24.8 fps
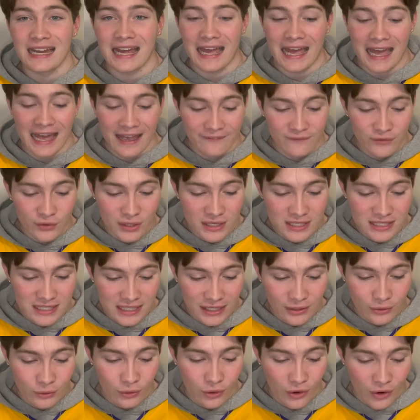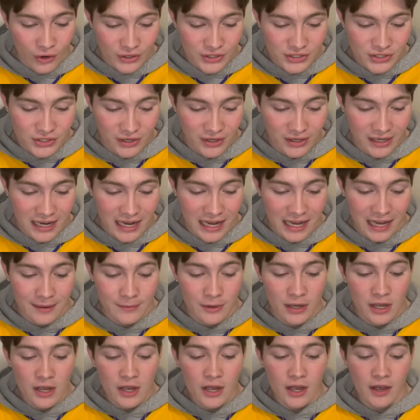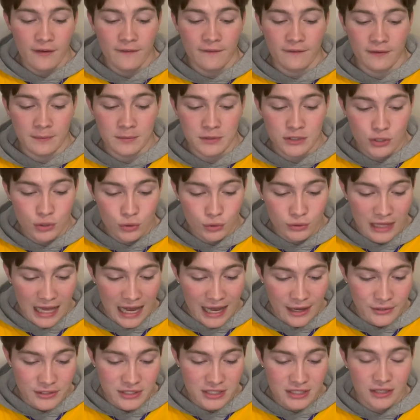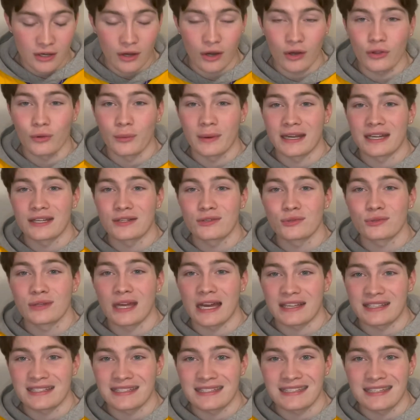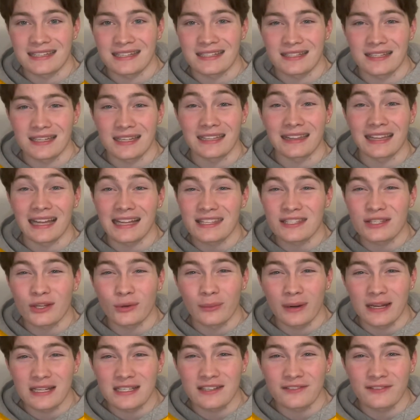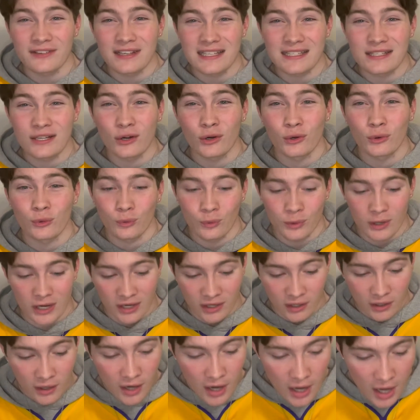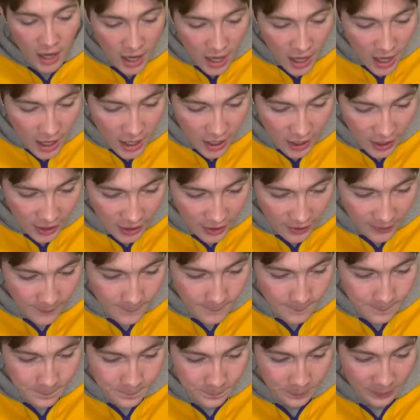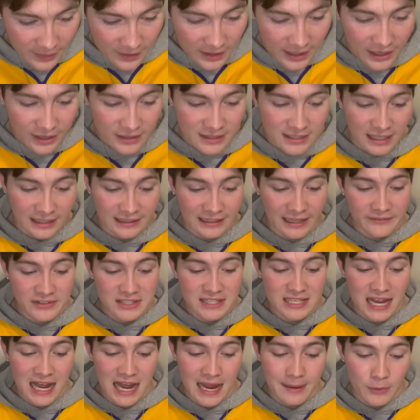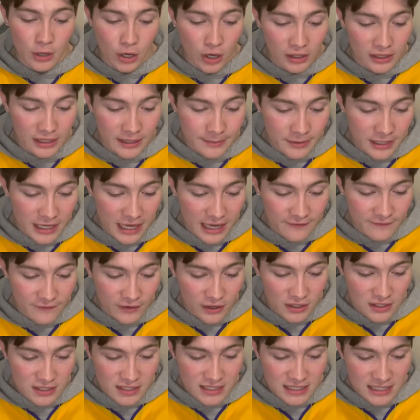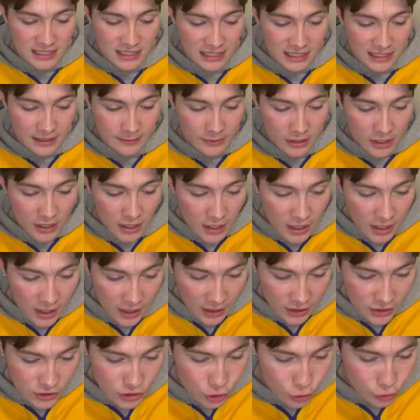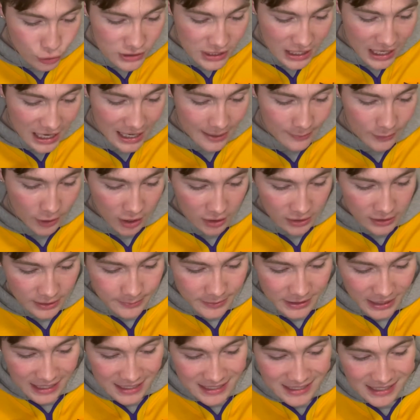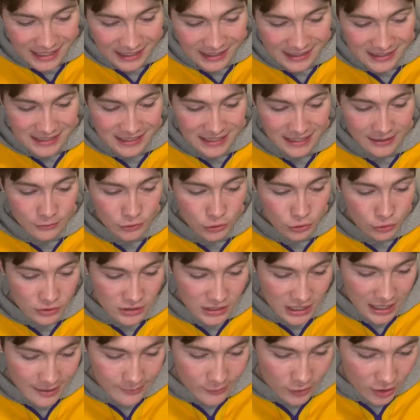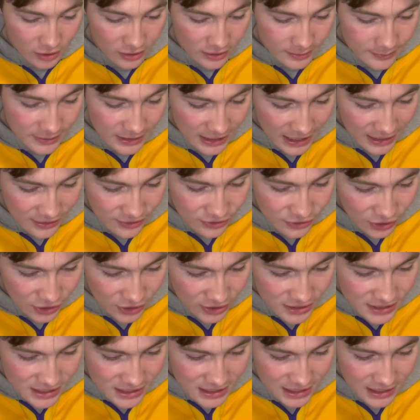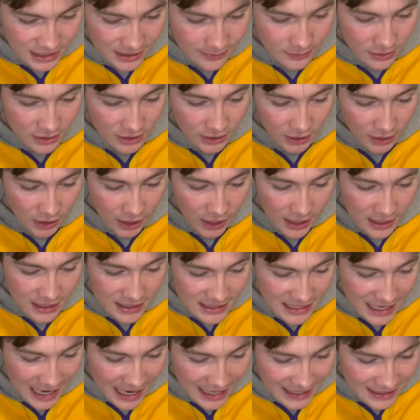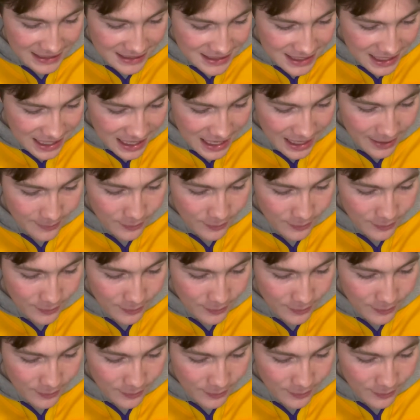every single All-Star game from 2000 all the way to 2016. That's the rest of his career. 11-time All-NBA First Team, 2-time All-NBA Second Team, 2-time All-NBA Third Team, 9-time